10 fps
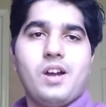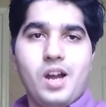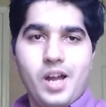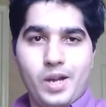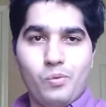
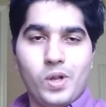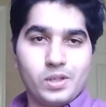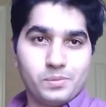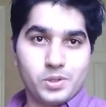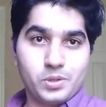Hi, and
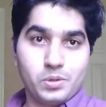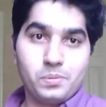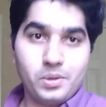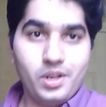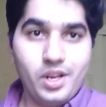welcome to
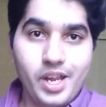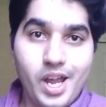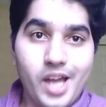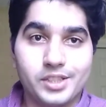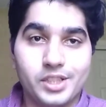
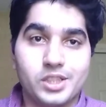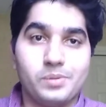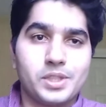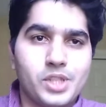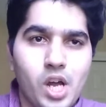
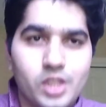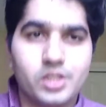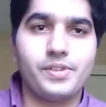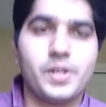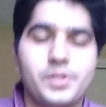AISSMS College
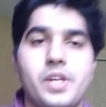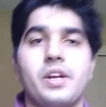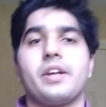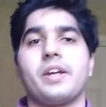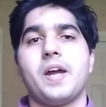of
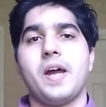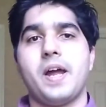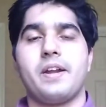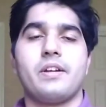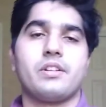Engineering
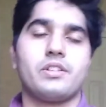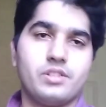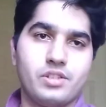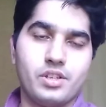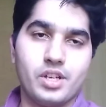and
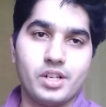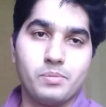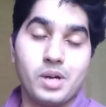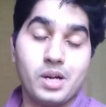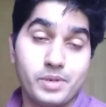the
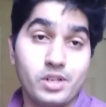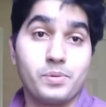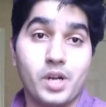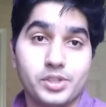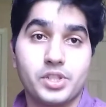Department of
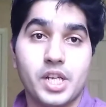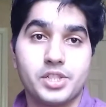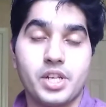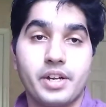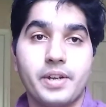Production
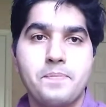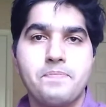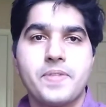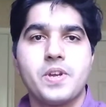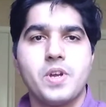Engineering.
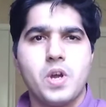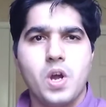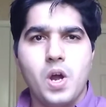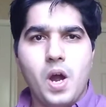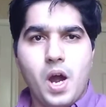
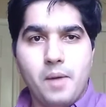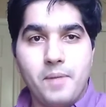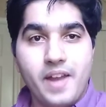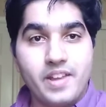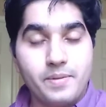
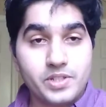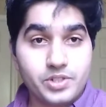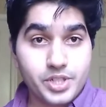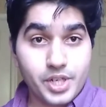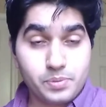My name is
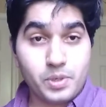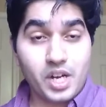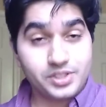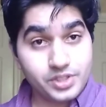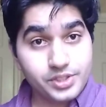Rishikesh
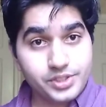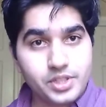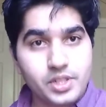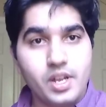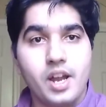Parasnis,
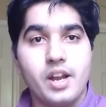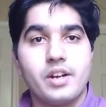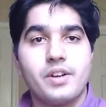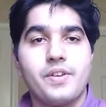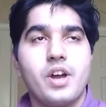
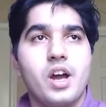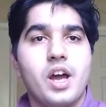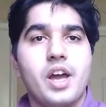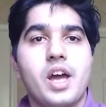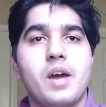and I
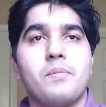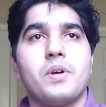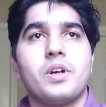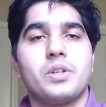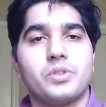am
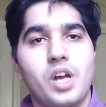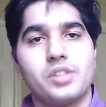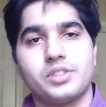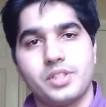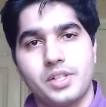a
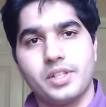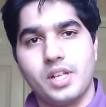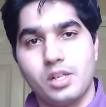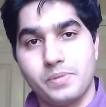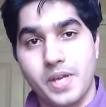2013
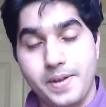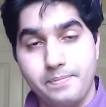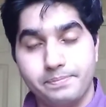alumni.